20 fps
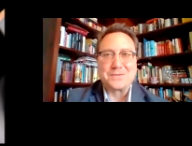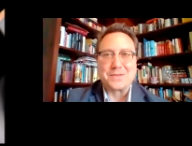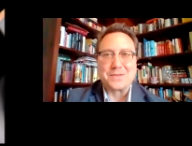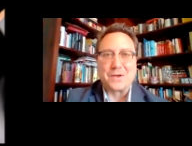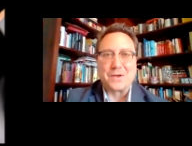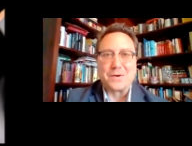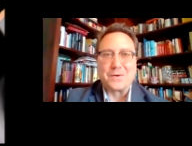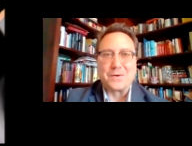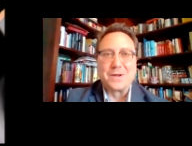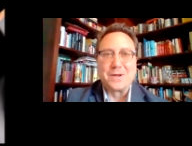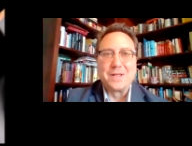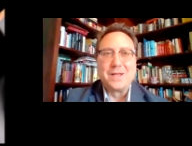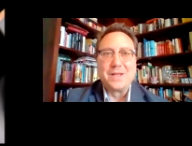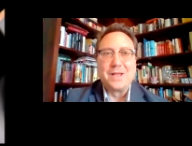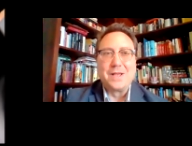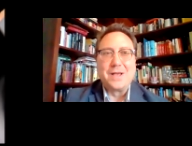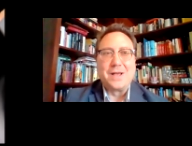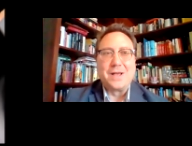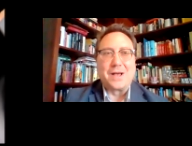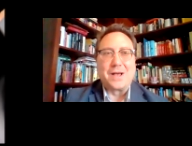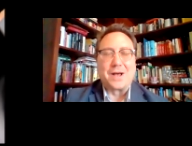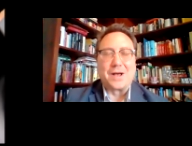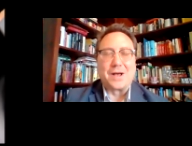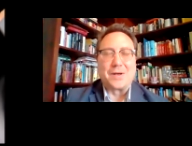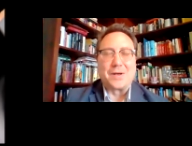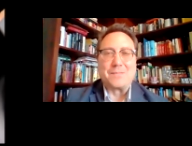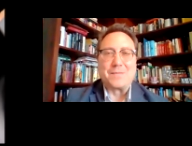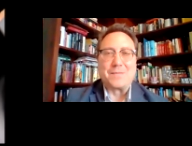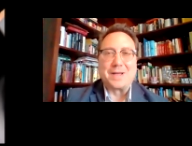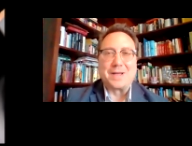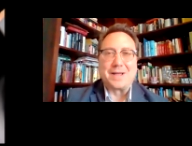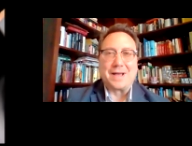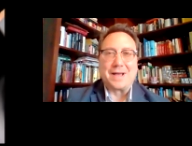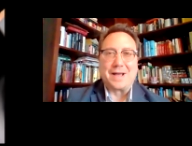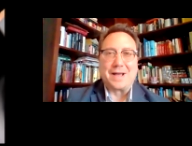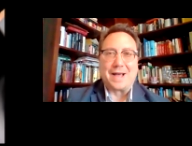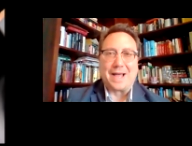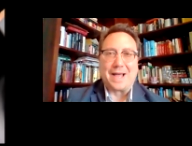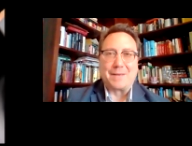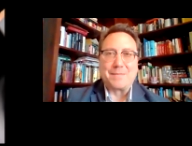So
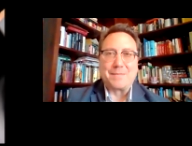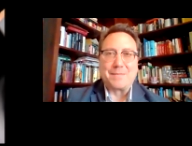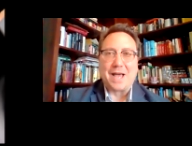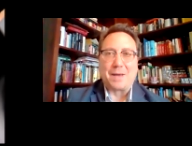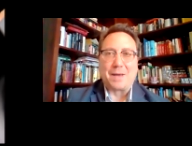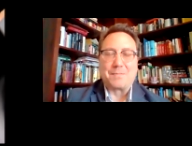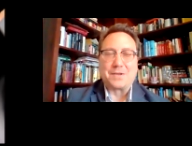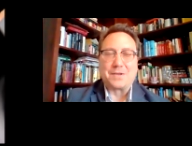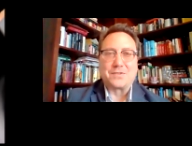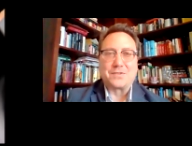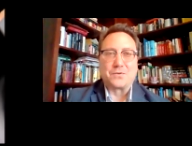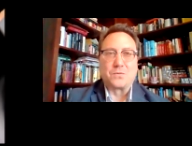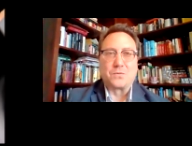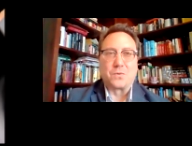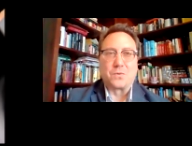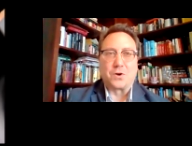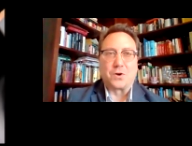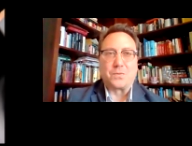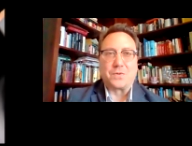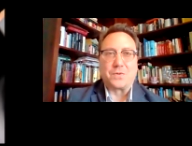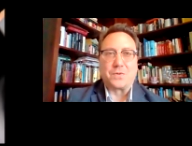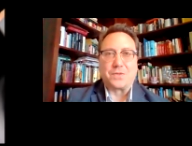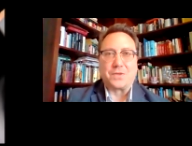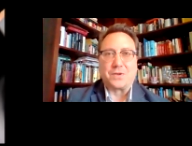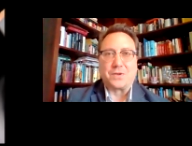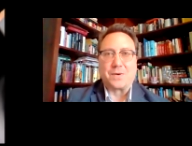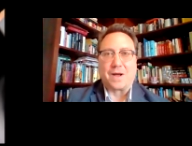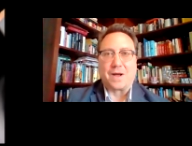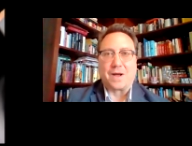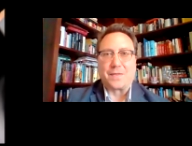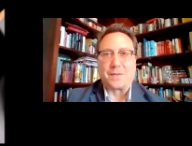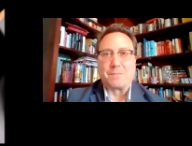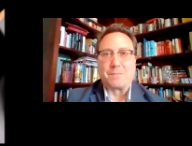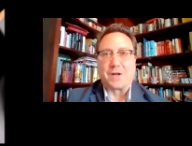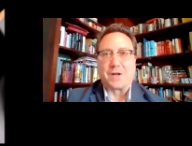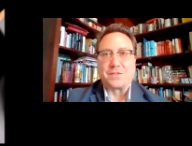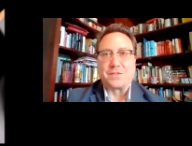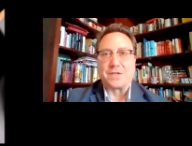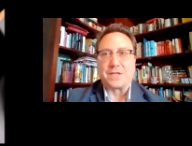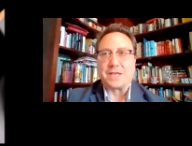I am happy to work with you on the
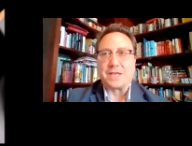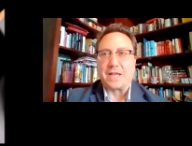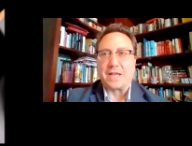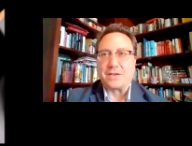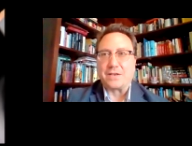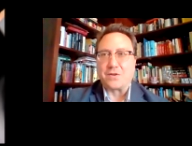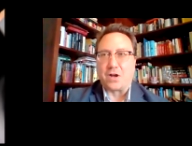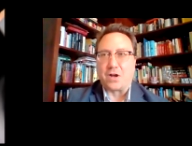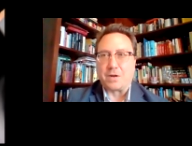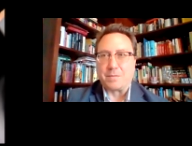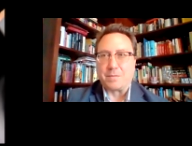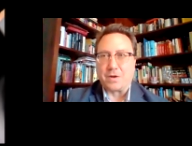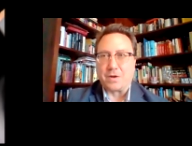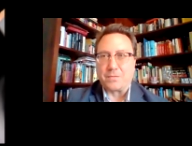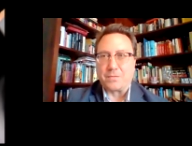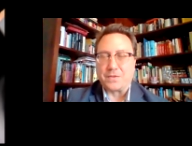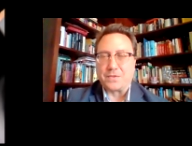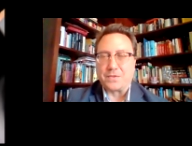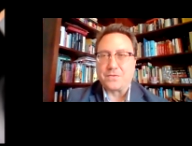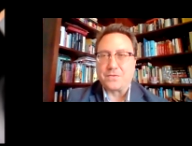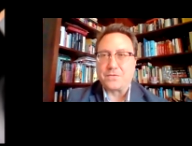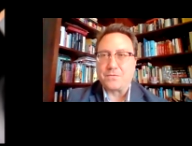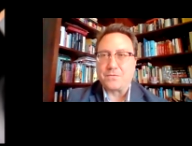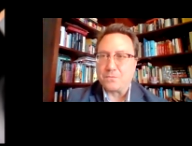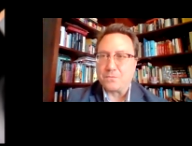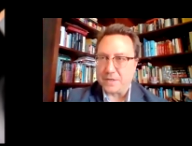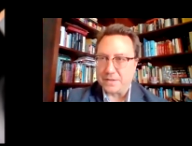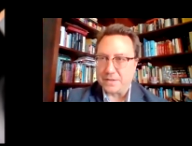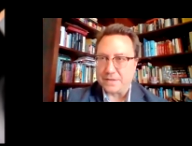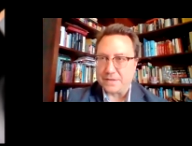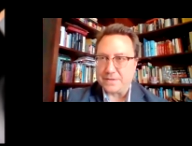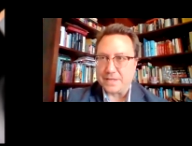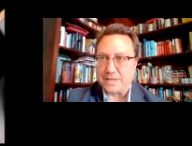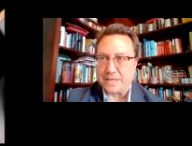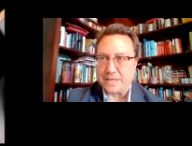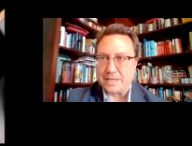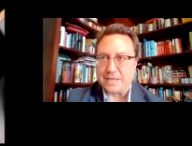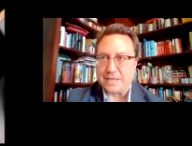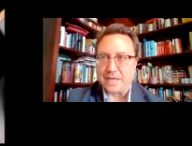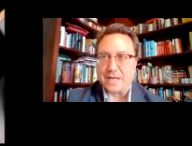budget and talk about what's
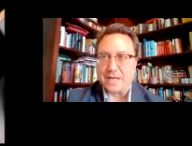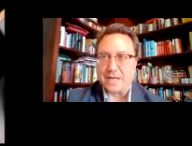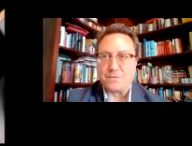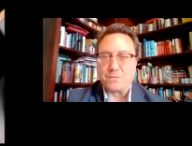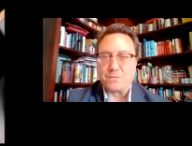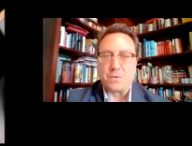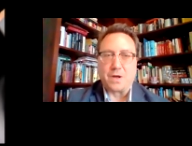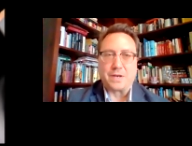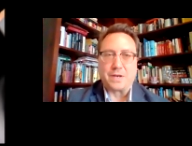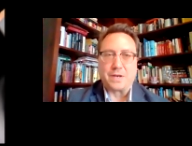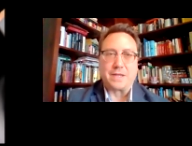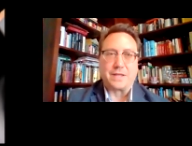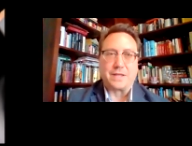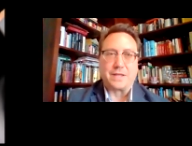realistic and what